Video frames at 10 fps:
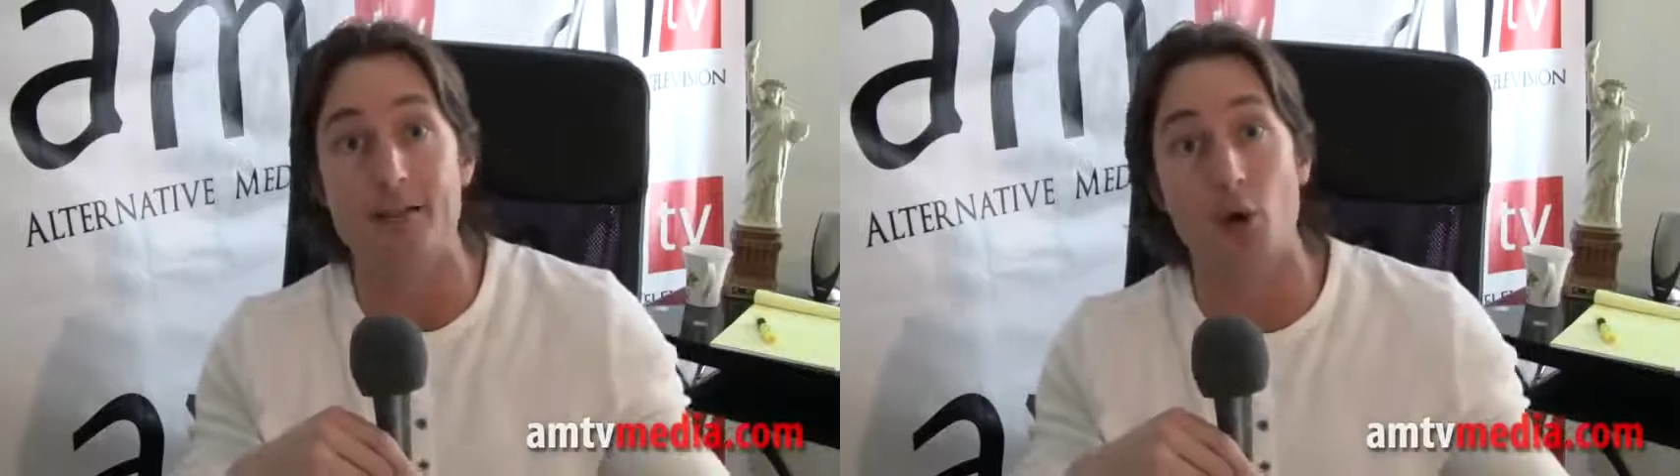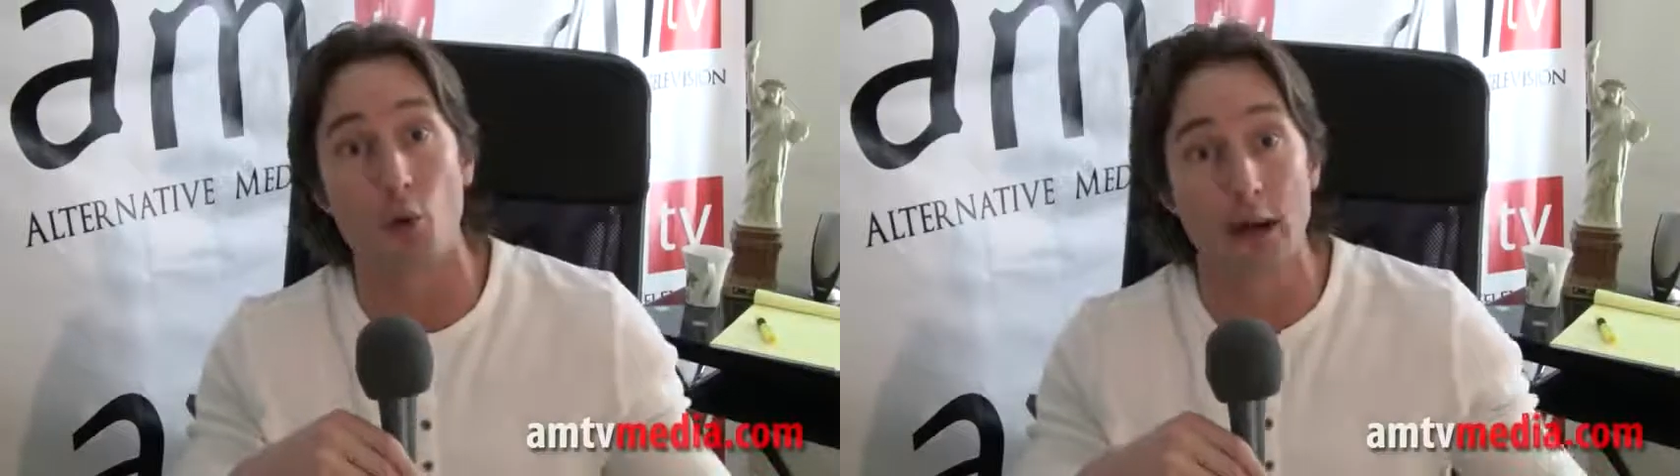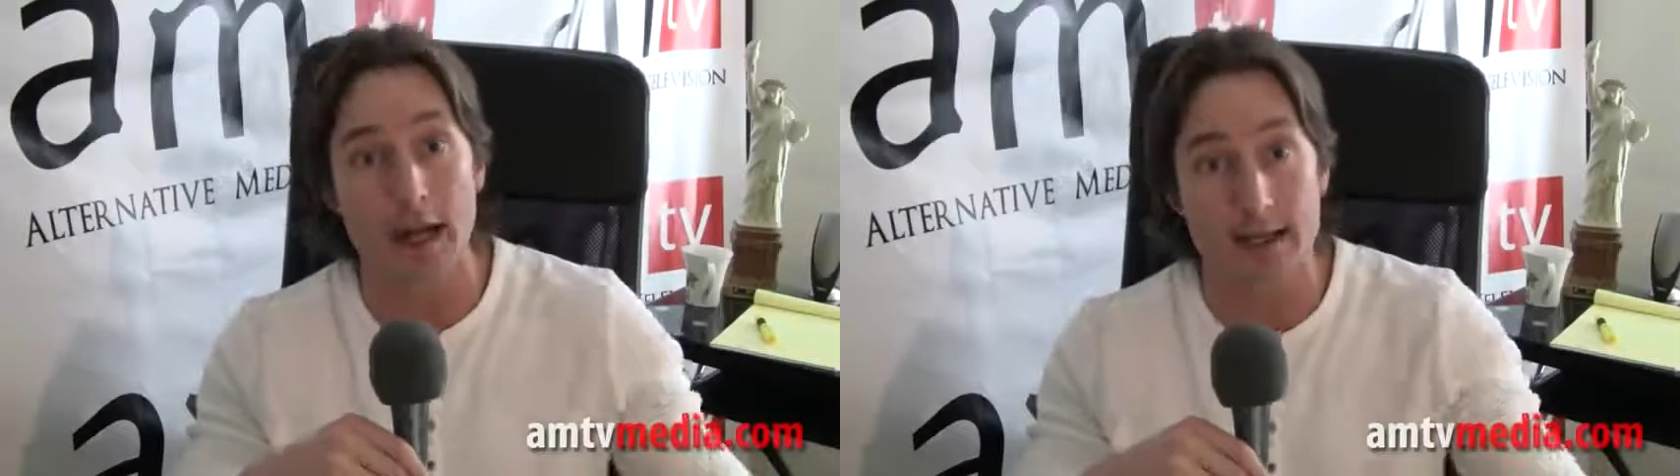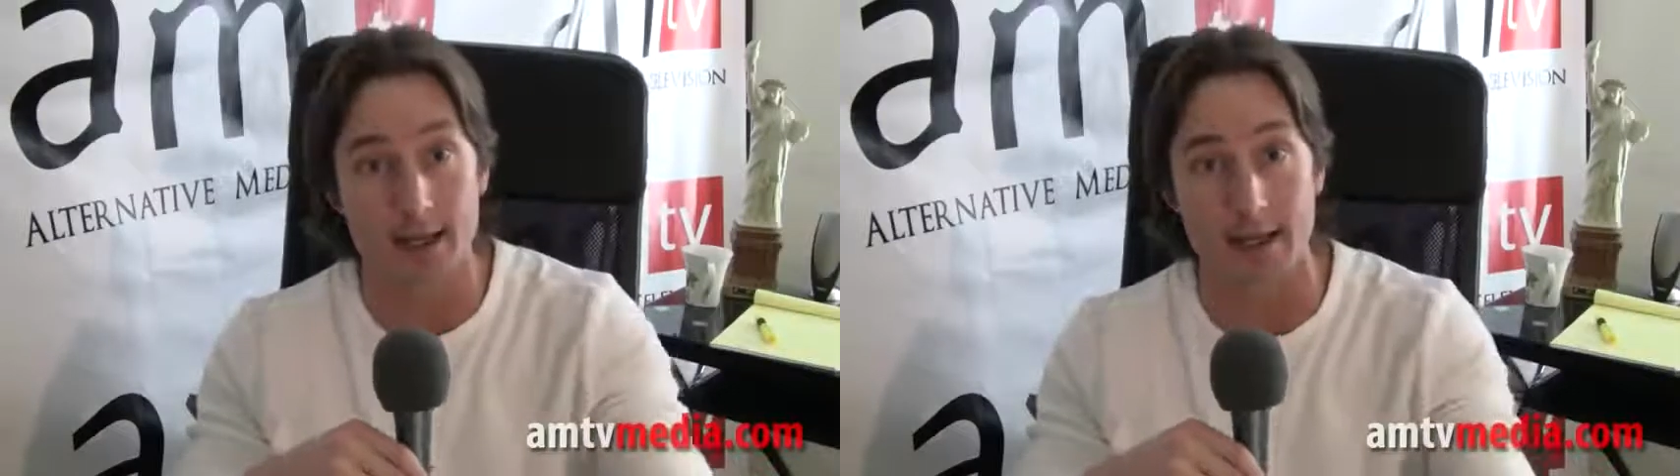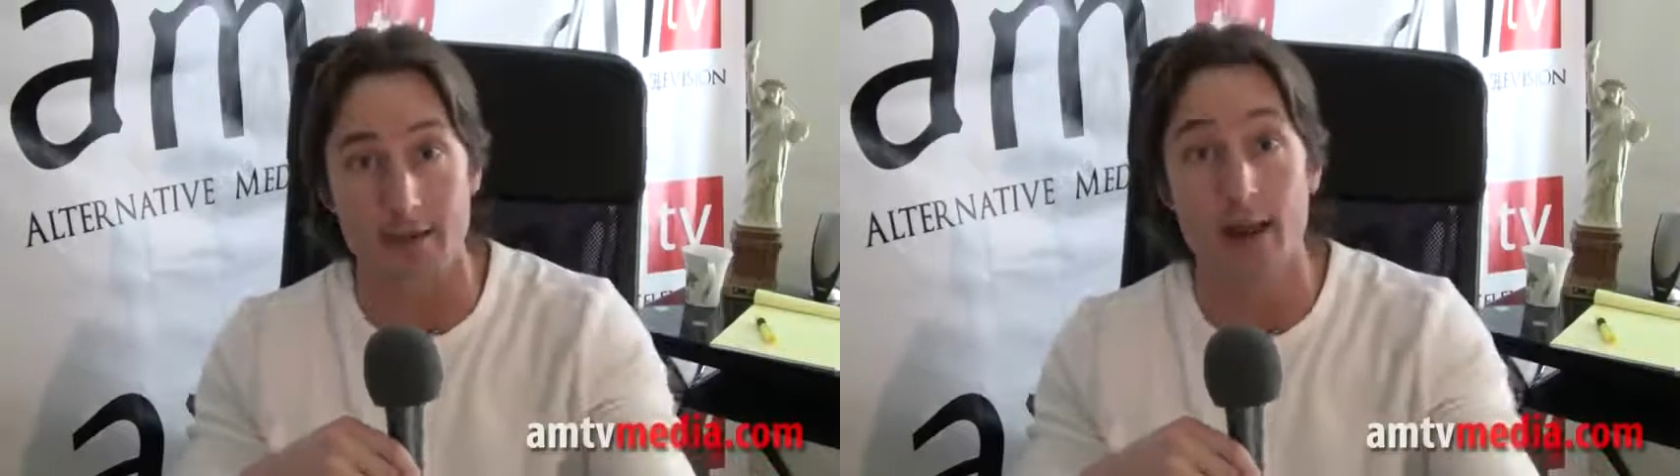It's the
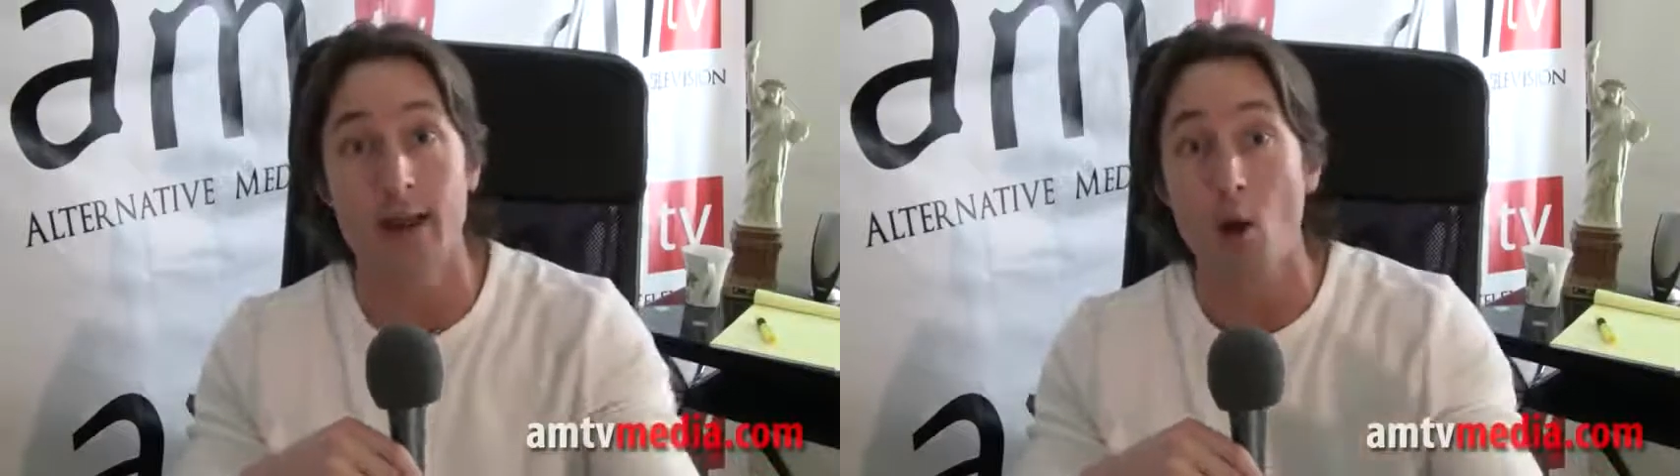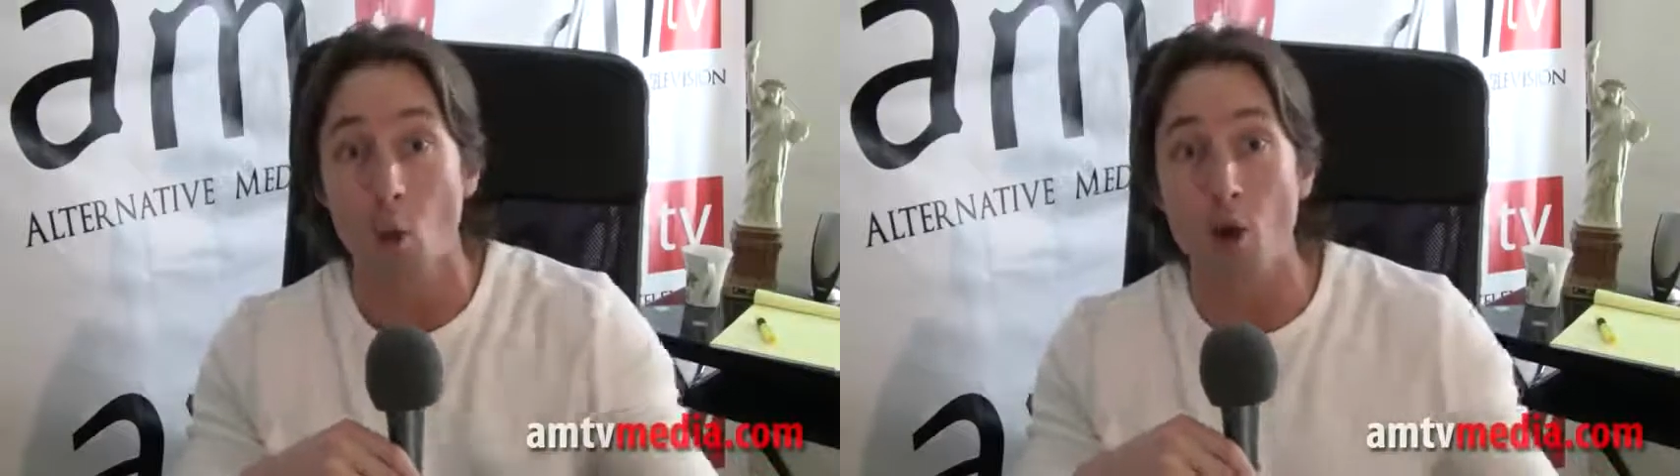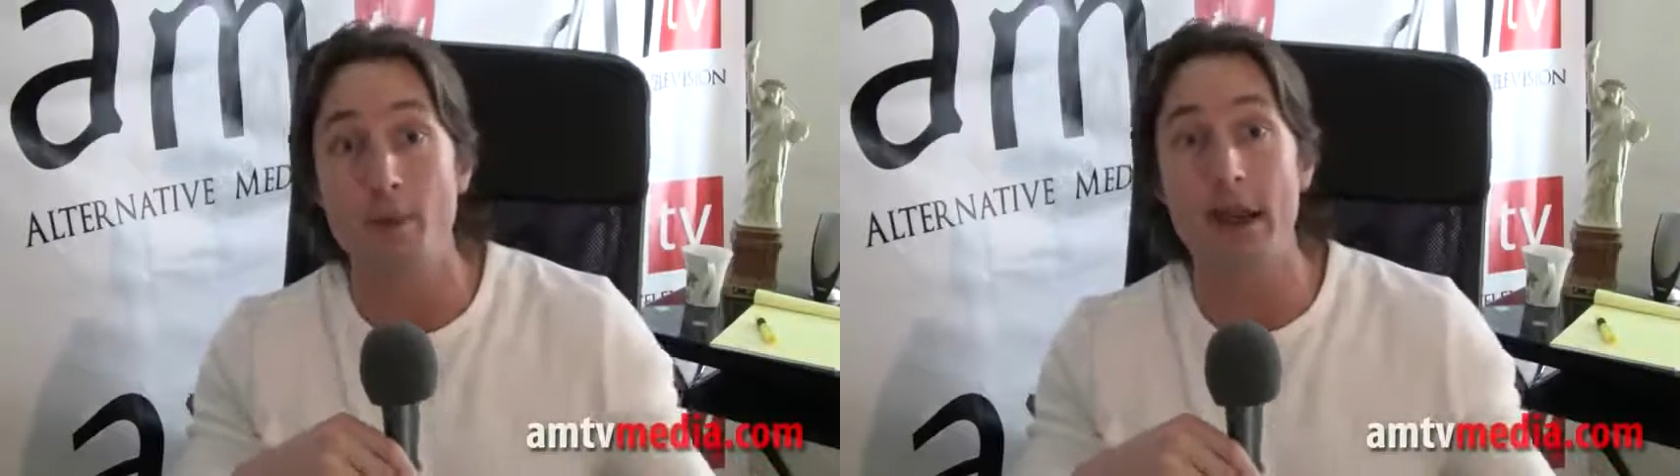reason we're